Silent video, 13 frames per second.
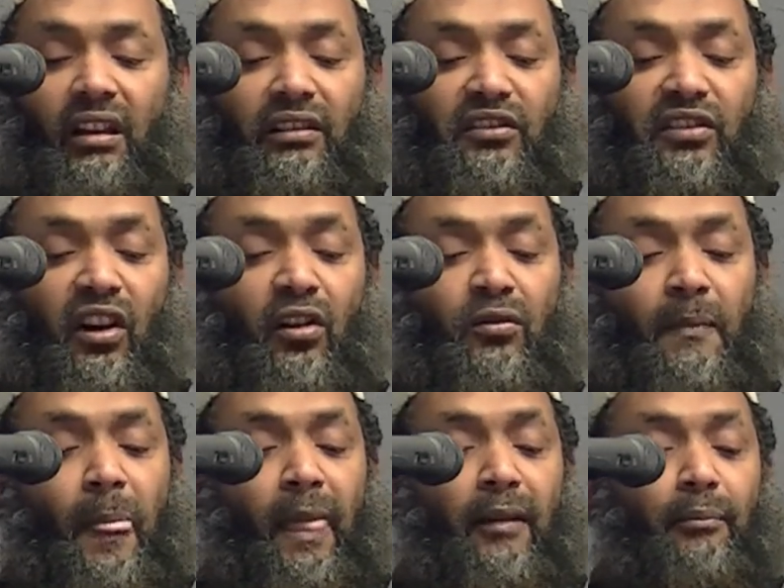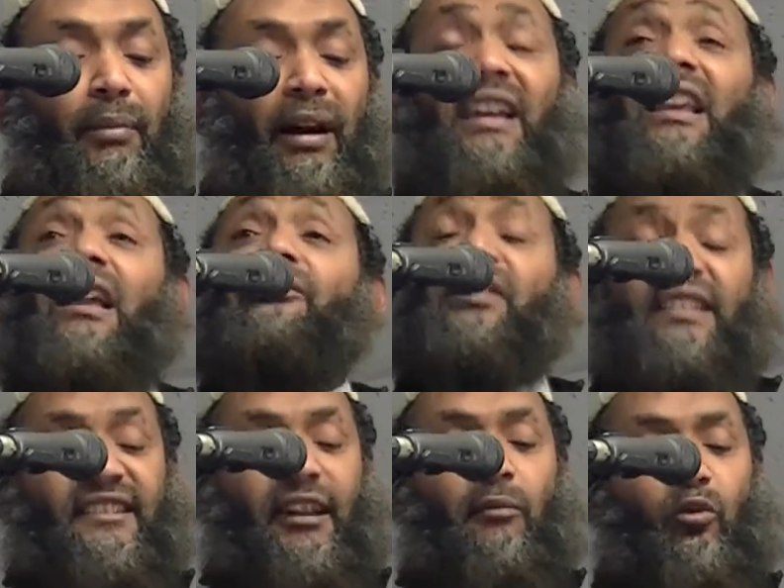So, by loving
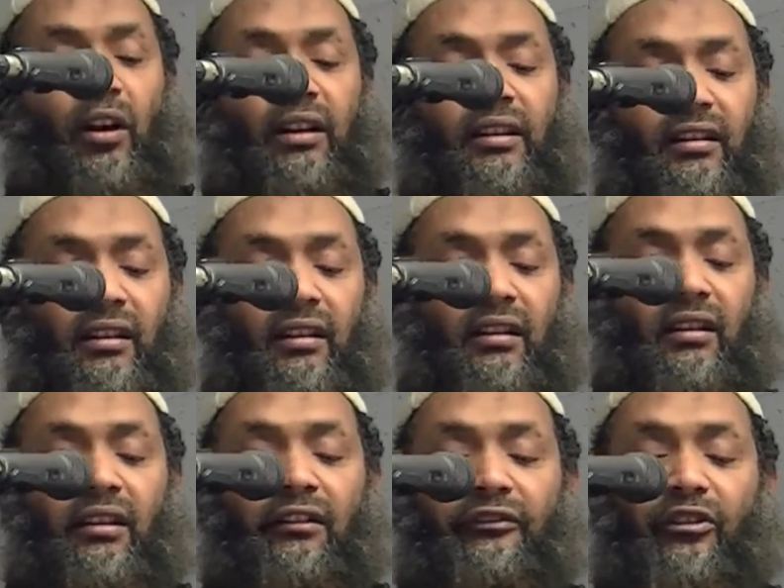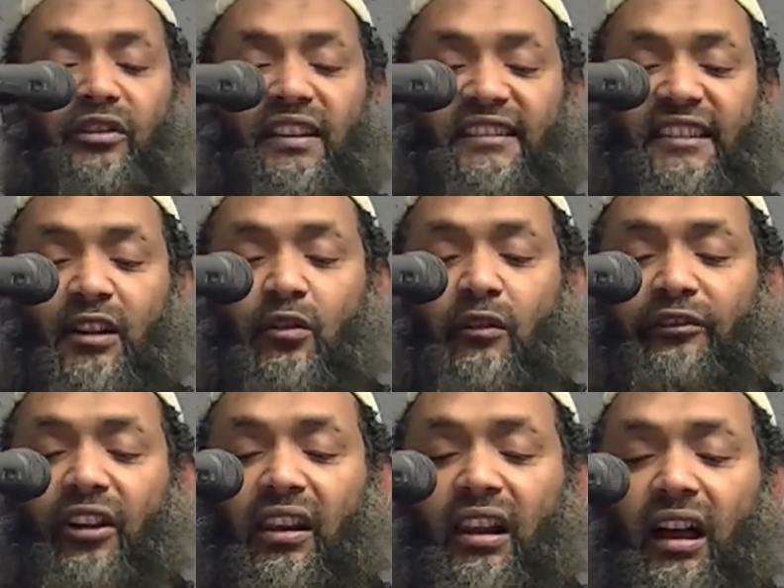someone for the sake of
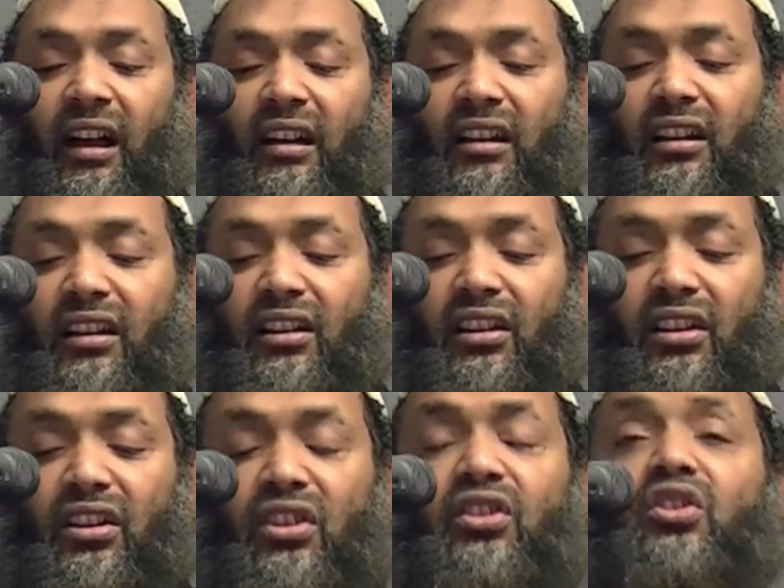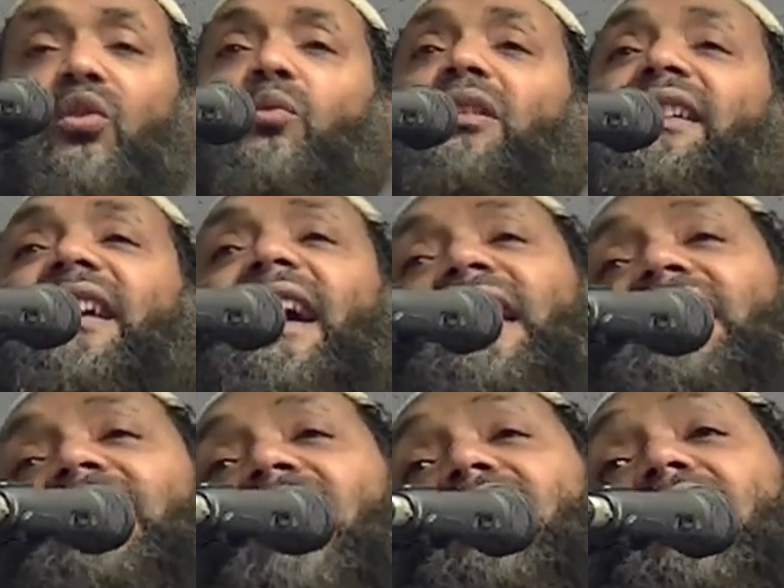Allah, you will
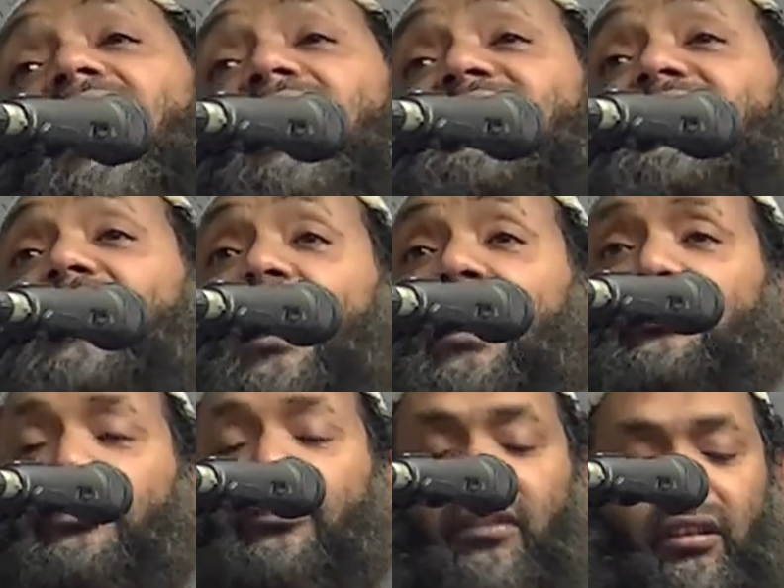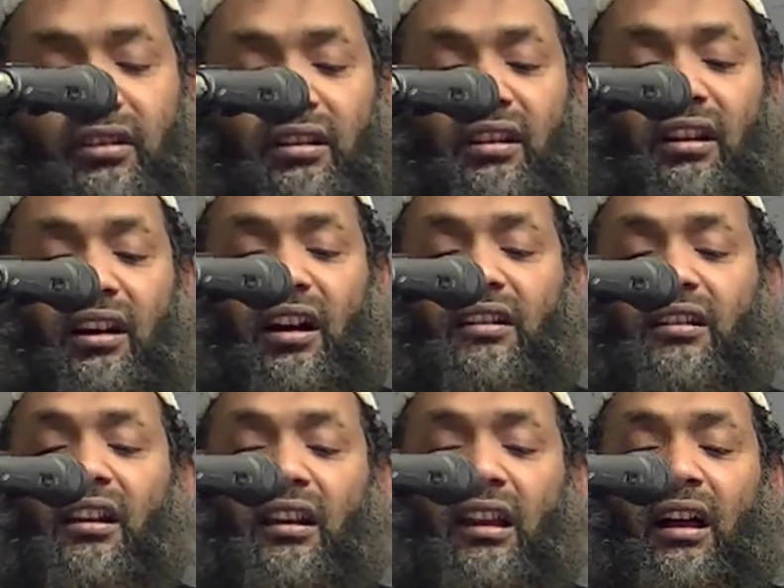gain Allah's love and
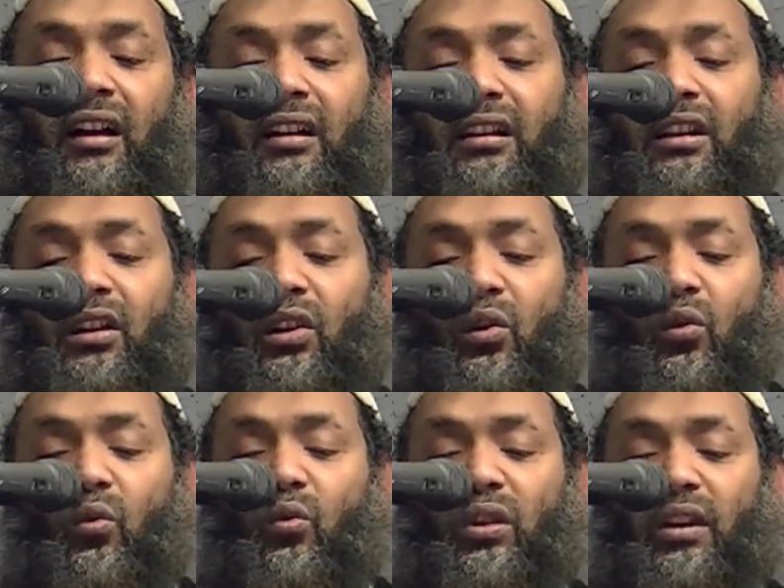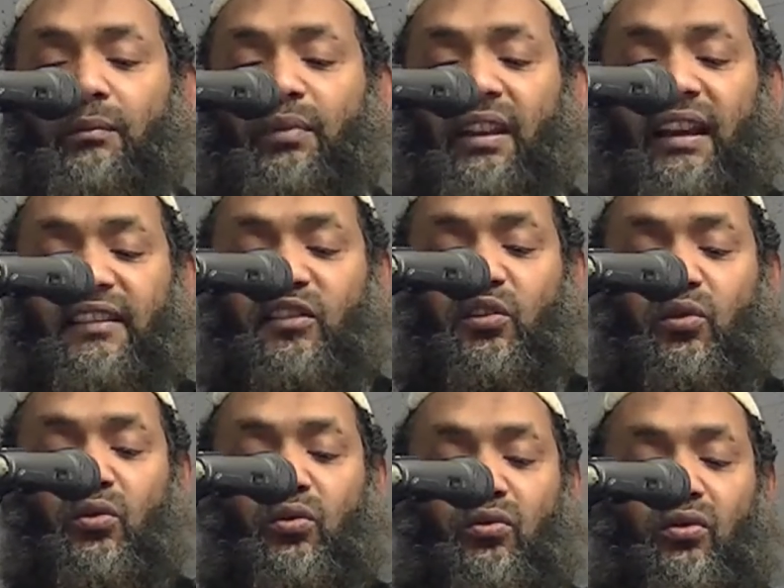Allah will place
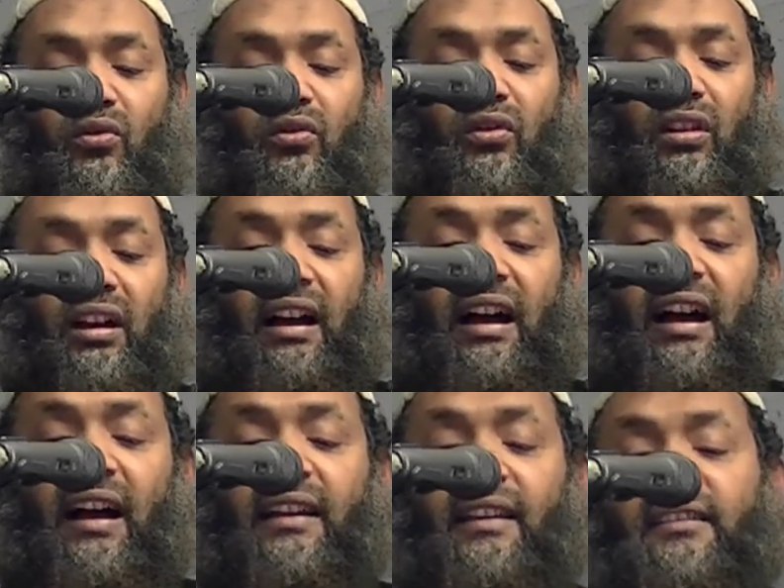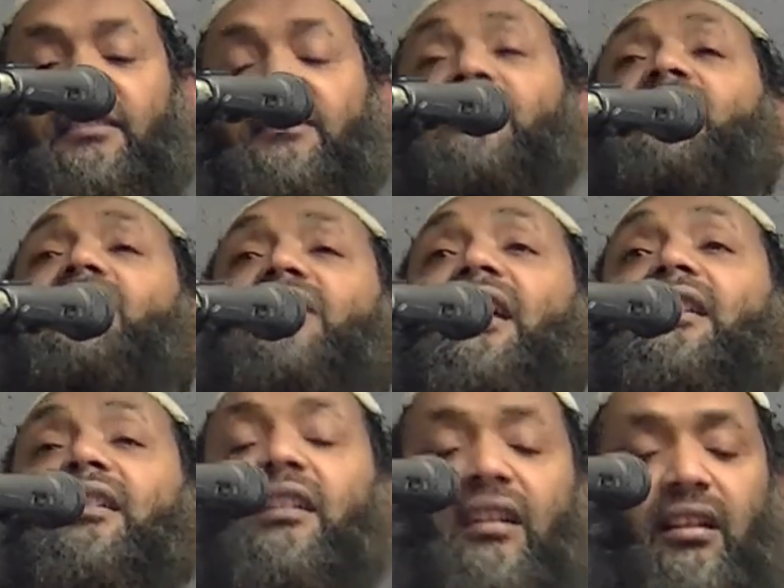you highest
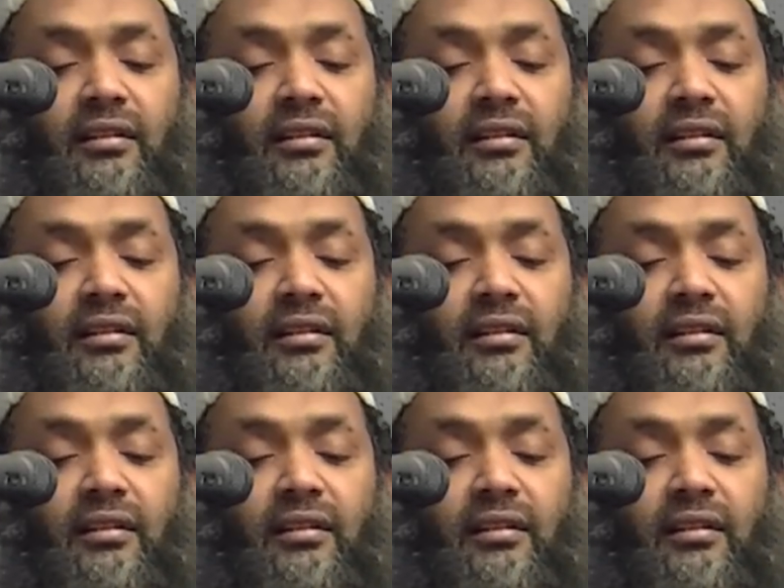rank.